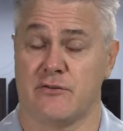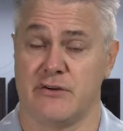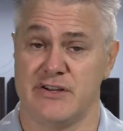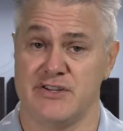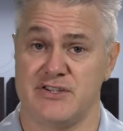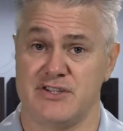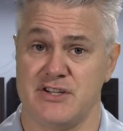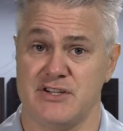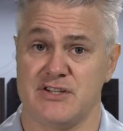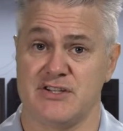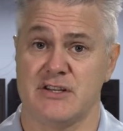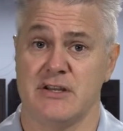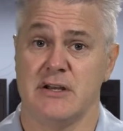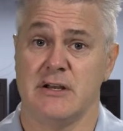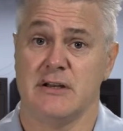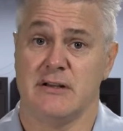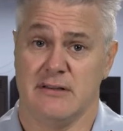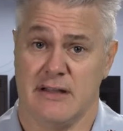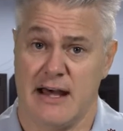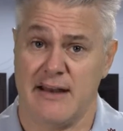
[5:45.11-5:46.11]
For instance,
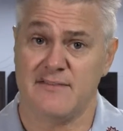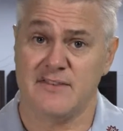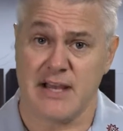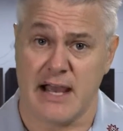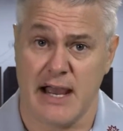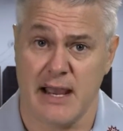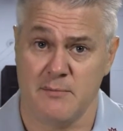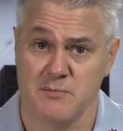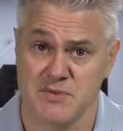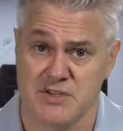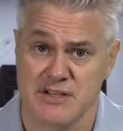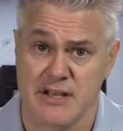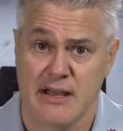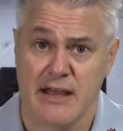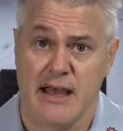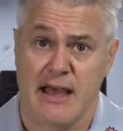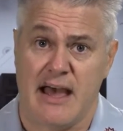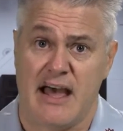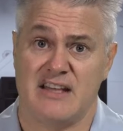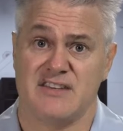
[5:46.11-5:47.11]
a lot of times
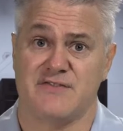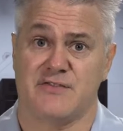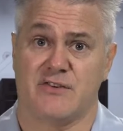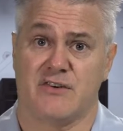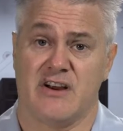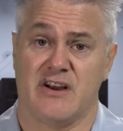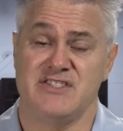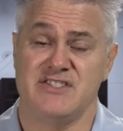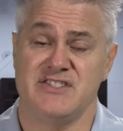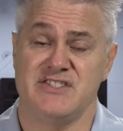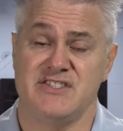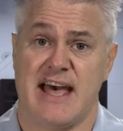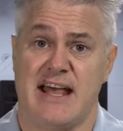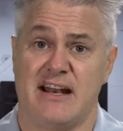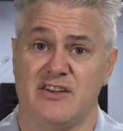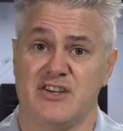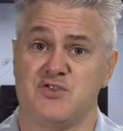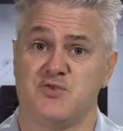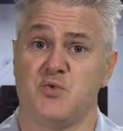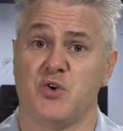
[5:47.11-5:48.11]
as forensics
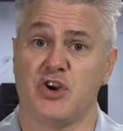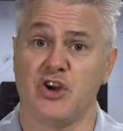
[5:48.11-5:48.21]
analysts,